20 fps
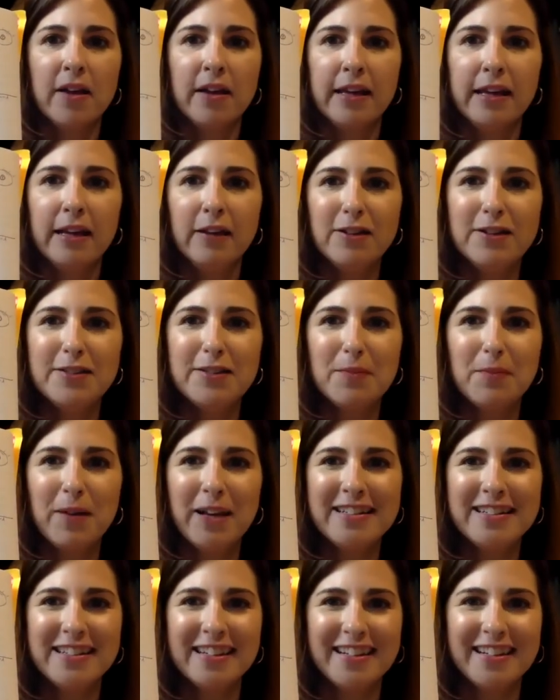here are some
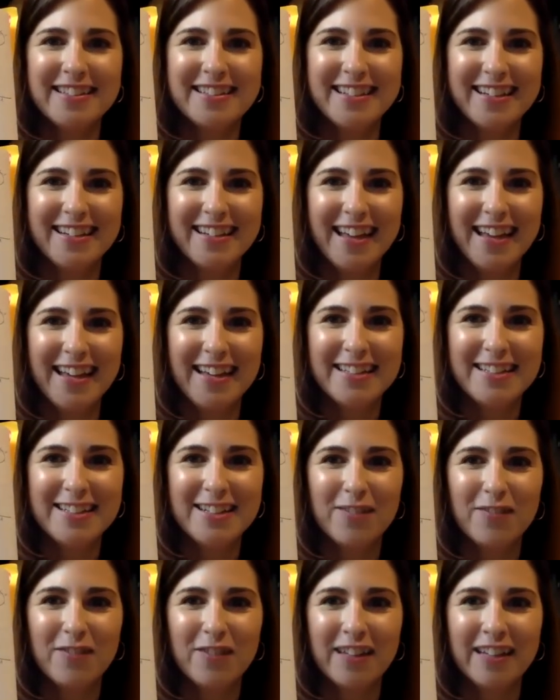ideas in case
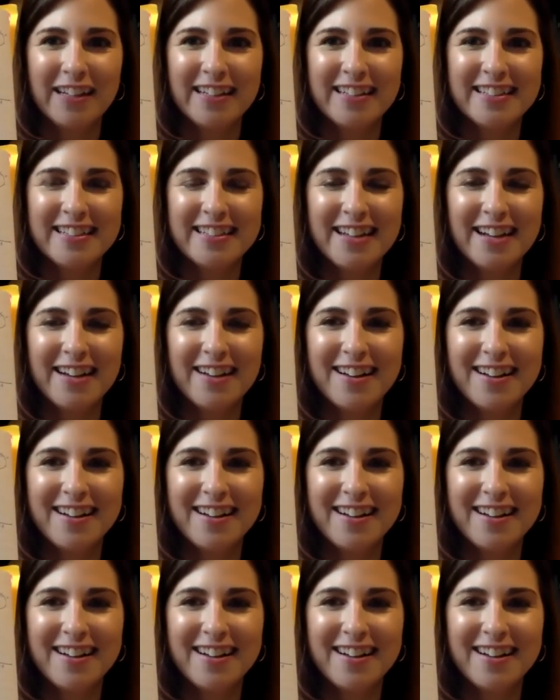you're feeling stuck.